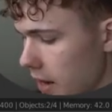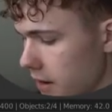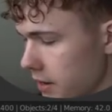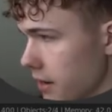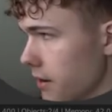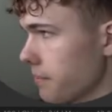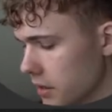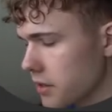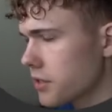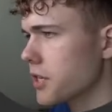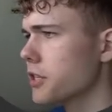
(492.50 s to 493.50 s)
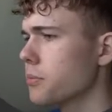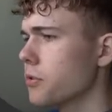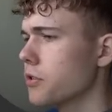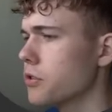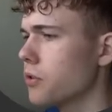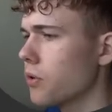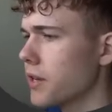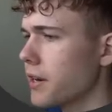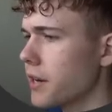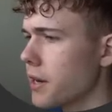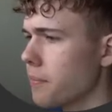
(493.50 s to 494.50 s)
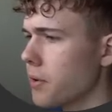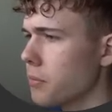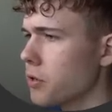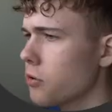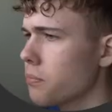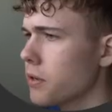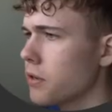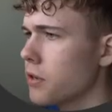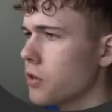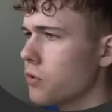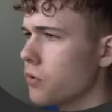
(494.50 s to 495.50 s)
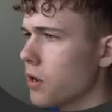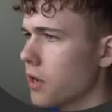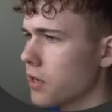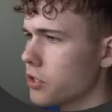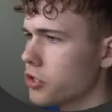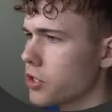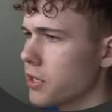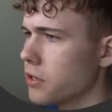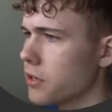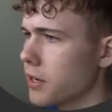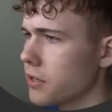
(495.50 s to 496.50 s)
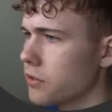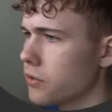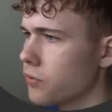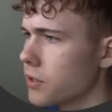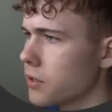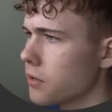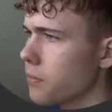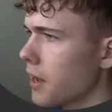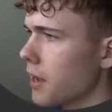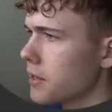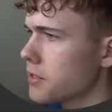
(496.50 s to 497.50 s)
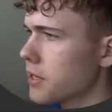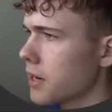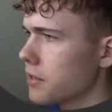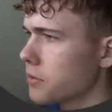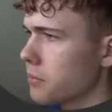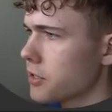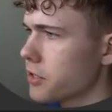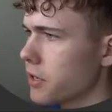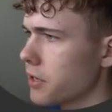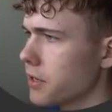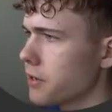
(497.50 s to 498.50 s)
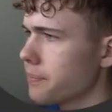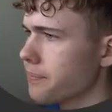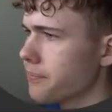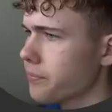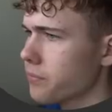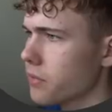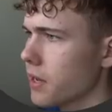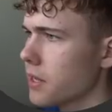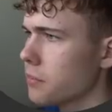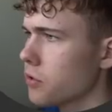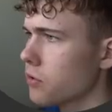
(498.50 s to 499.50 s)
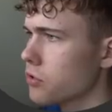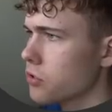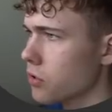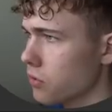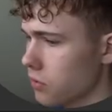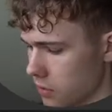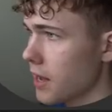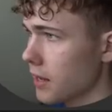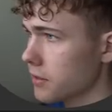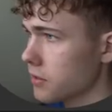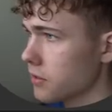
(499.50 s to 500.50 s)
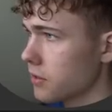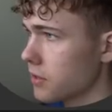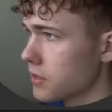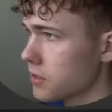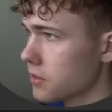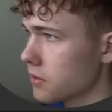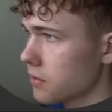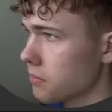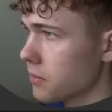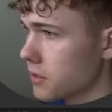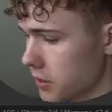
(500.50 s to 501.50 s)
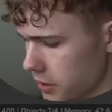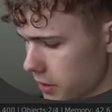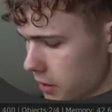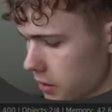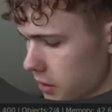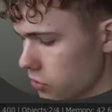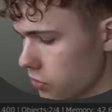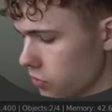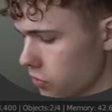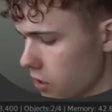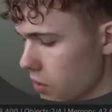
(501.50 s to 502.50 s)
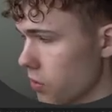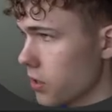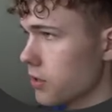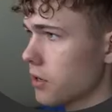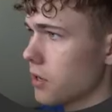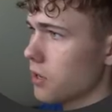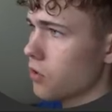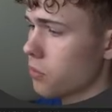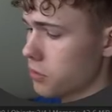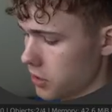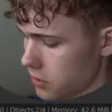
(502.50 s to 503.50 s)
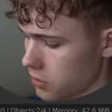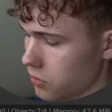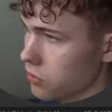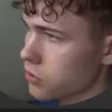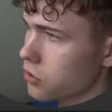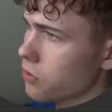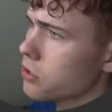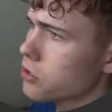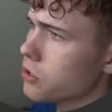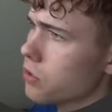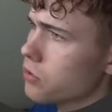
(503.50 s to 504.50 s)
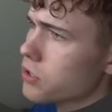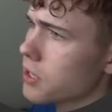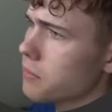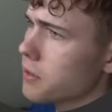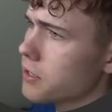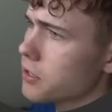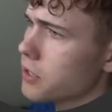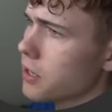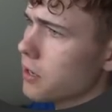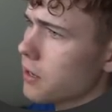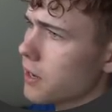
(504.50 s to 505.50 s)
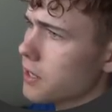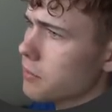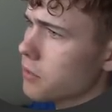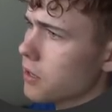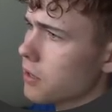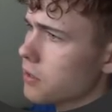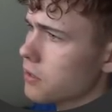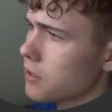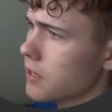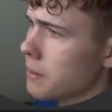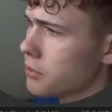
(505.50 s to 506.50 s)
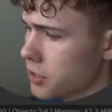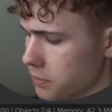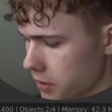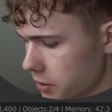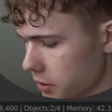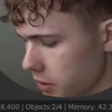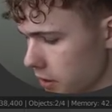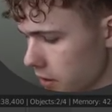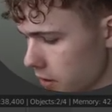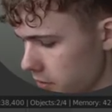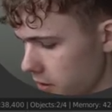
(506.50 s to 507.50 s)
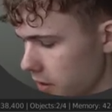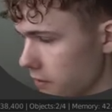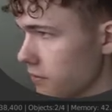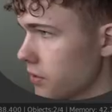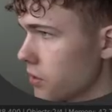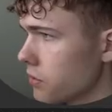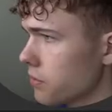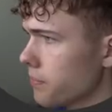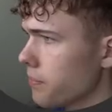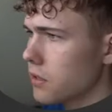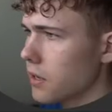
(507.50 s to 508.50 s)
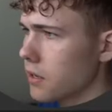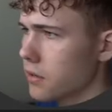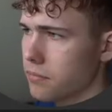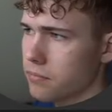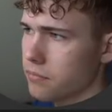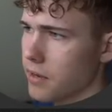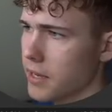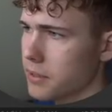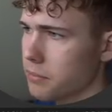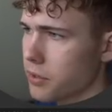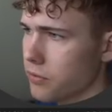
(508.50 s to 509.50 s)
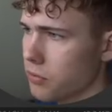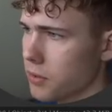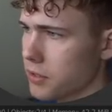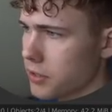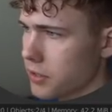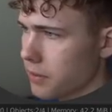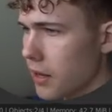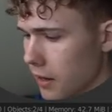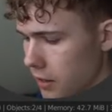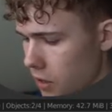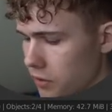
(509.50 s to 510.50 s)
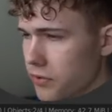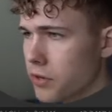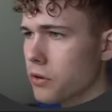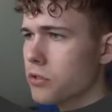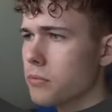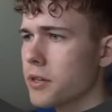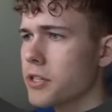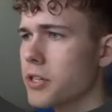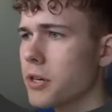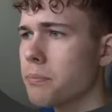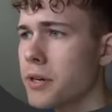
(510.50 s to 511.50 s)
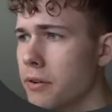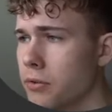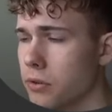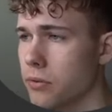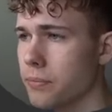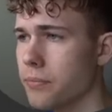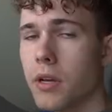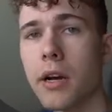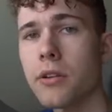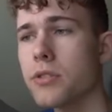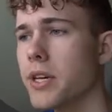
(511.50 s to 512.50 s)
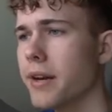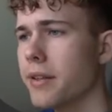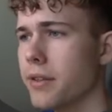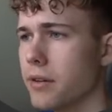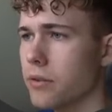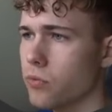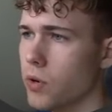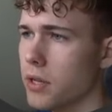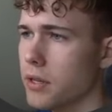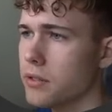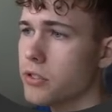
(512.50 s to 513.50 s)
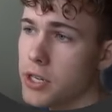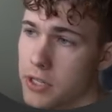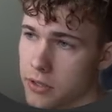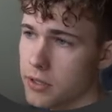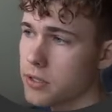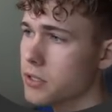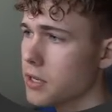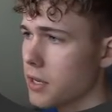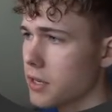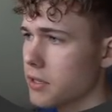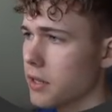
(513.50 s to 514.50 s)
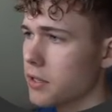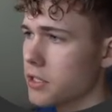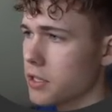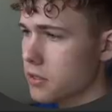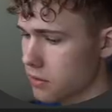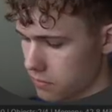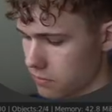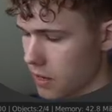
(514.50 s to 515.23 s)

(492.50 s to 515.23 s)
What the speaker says: area. And this attribute is called area. I'm going to open a new shader editor window and select the material here. And I'm going to also add this material to our object also. So set material, and I'm going to name this material preview, add the preview material. And now if we go to the material preview, I don't see anything. Well, the reason is that I just